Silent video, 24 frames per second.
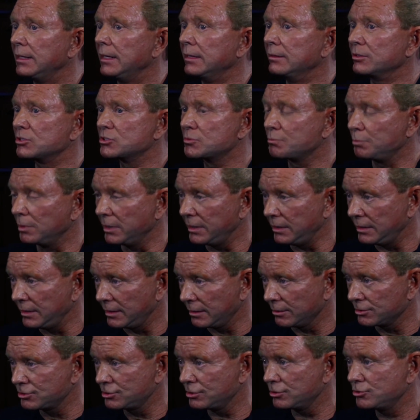and
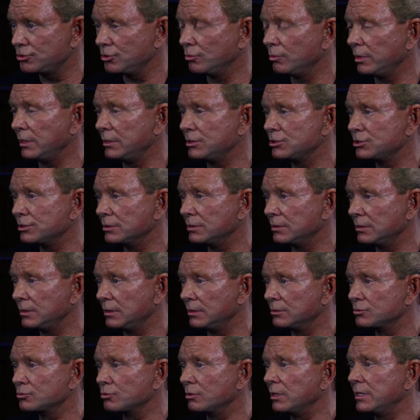explaining our situation
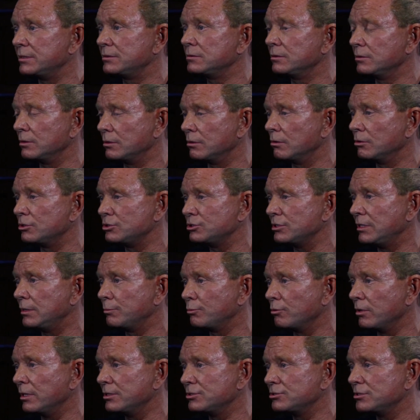and trying to
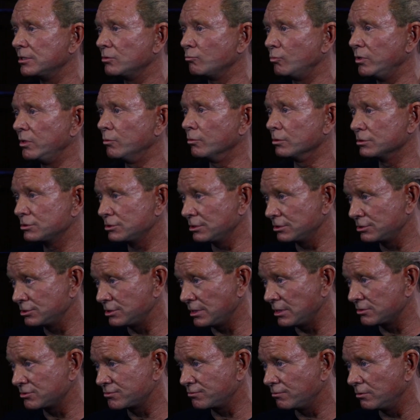negotiate pricing, we were
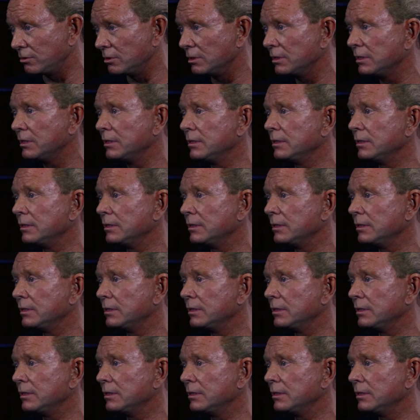successful